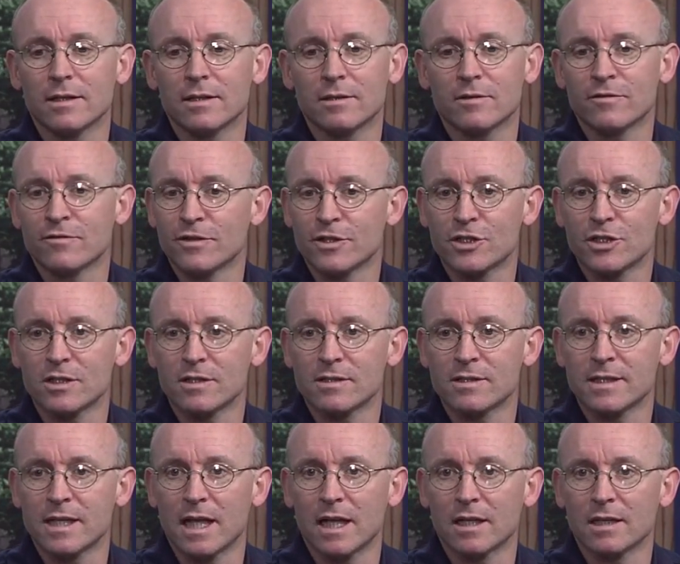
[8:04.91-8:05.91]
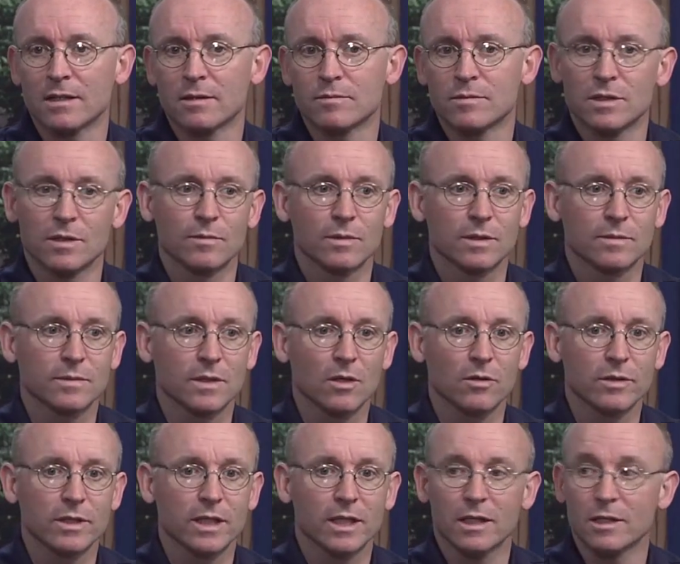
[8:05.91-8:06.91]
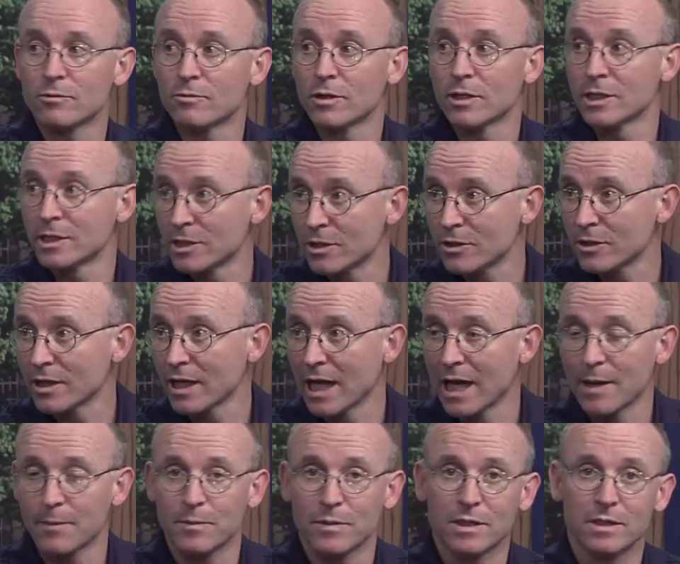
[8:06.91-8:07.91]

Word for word: the officials telling them, some of them, no, you got to run another lap.